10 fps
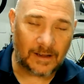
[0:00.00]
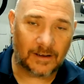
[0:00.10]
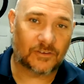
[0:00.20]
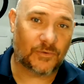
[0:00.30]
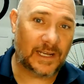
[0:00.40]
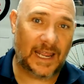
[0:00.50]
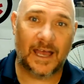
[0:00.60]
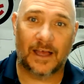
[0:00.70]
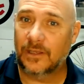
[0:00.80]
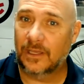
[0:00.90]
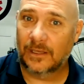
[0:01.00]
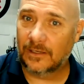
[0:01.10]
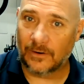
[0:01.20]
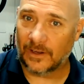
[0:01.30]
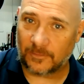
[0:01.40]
Because right now you're on